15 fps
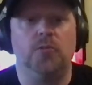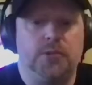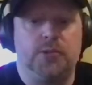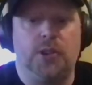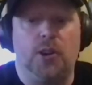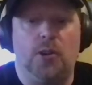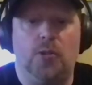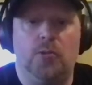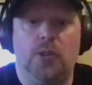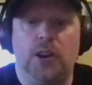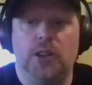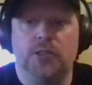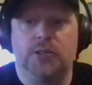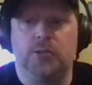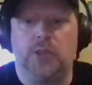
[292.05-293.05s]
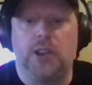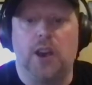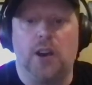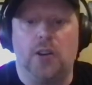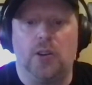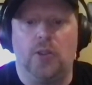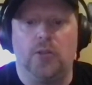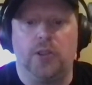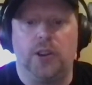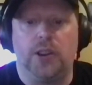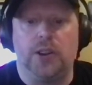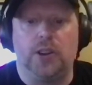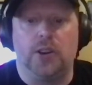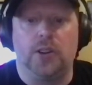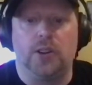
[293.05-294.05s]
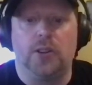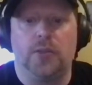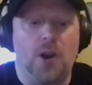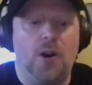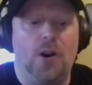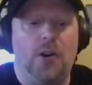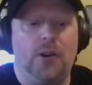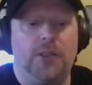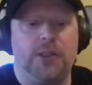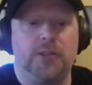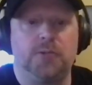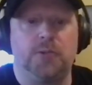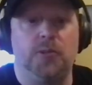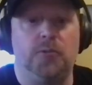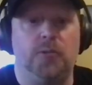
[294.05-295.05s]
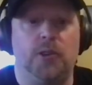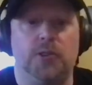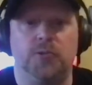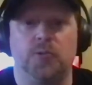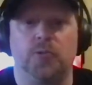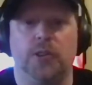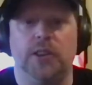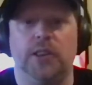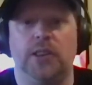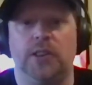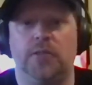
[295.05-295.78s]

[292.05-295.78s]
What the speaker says: So what else do we got over here? Oh, this one was really